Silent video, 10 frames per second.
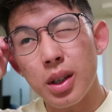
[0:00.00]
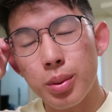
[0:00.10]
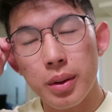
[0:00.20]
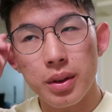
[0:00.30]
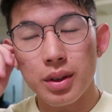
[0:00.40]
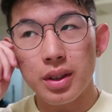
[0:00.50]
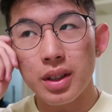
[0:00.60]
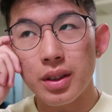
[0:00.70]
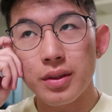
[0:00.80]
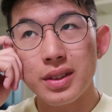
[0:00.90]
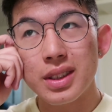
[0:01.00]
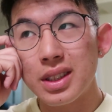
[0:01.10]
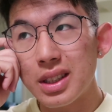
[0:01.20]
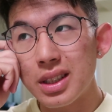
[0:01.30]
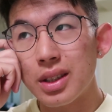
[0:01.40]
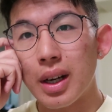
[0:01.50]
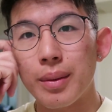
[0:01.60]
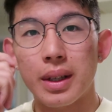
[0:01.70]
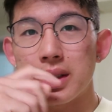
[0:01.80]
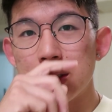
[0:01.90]
I'll probably go to Q F C to
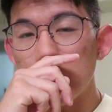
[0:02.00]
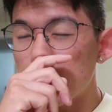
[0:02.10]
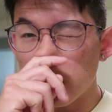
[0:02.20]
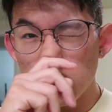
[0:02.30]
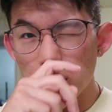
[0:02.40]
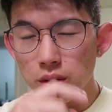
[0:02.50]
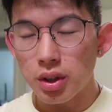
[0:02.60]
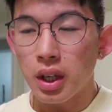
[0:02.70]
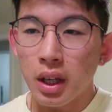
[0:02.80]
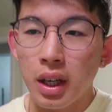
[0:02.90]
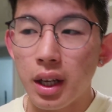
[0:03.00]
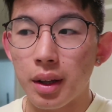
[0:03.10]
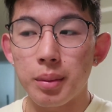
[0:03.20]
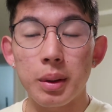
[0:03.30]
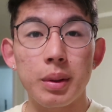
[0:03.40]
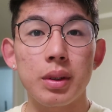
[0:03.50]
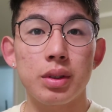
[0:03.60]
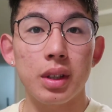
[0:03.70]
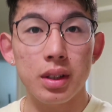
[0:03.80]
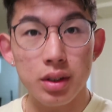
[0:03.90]
grab like essentials, and then maybe go to
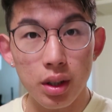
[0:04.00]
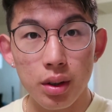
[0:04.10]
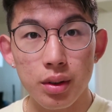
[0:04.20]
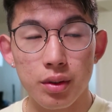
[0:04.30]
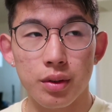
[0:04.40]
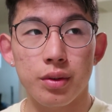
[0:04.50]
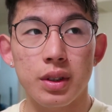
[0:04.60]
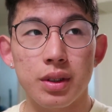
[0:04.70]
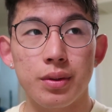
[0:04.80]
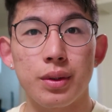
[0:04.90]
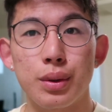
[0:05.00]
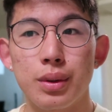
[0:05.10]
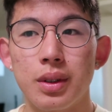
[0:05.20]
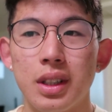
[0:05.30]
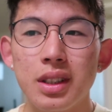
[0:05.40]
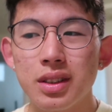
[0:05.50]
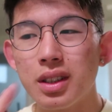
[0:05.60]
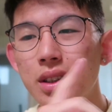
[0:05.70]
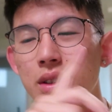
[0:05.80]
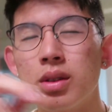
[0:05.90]
Trader Joe's for freezer food. It is
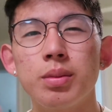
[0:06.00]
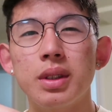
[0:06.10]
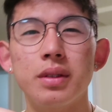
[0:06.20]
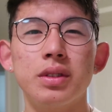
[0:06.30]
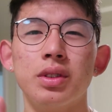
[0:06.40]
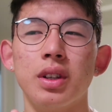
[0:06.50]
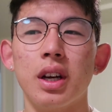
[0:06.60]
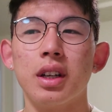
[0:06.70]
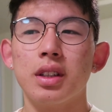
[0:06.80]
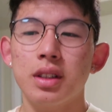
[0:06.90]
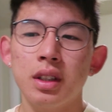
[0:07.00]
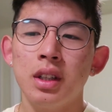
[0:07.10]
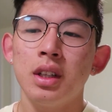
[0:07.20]
like a little bit of a trek,